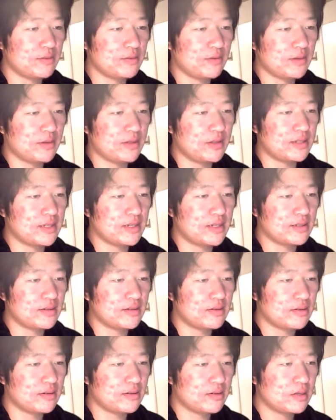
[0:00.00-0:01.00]
What are these guys?
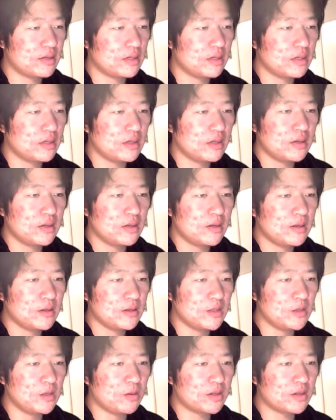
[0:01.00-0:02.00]

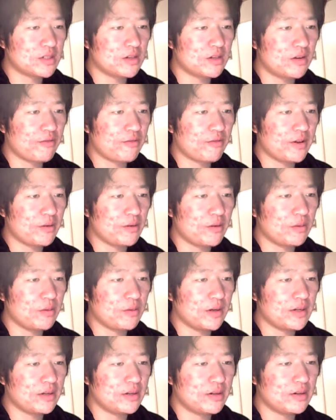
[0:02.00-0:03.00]
You want to start a fight or
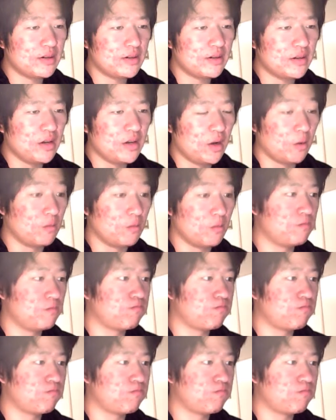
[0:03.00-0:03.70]
what? Oh.